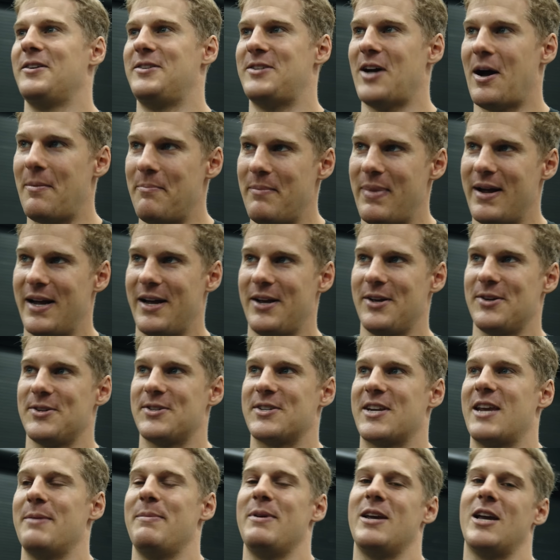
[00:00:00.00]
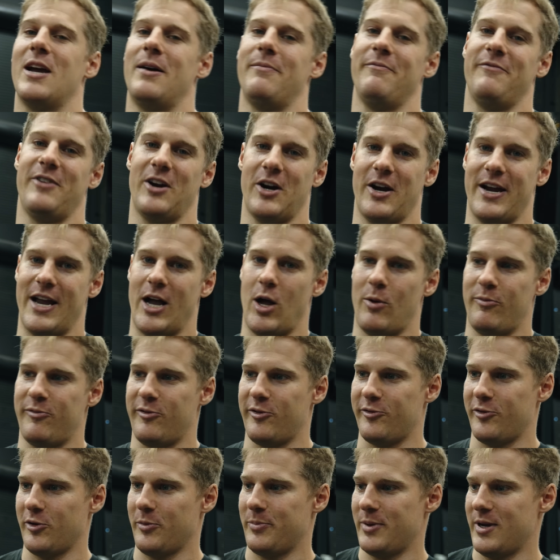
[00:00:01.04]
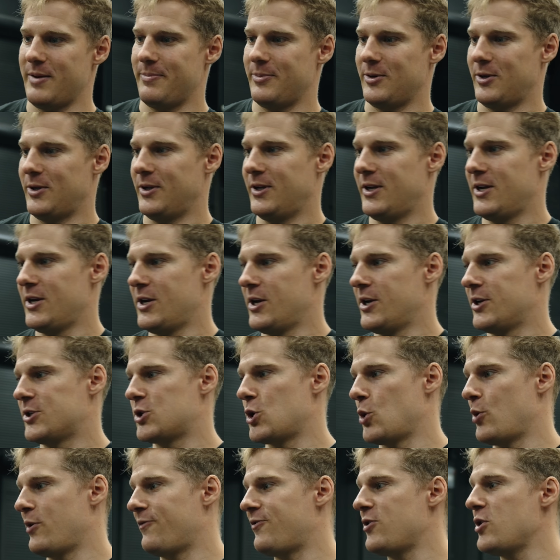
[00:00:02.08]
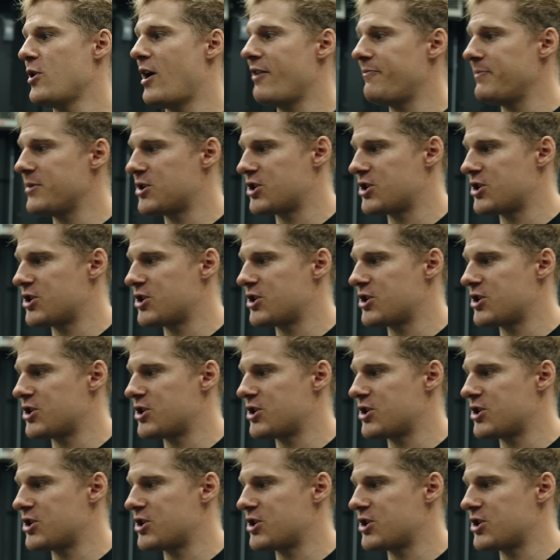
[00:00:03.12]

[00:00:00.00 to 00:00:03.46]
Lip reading: dumbbells can become very helpful for people. So if you have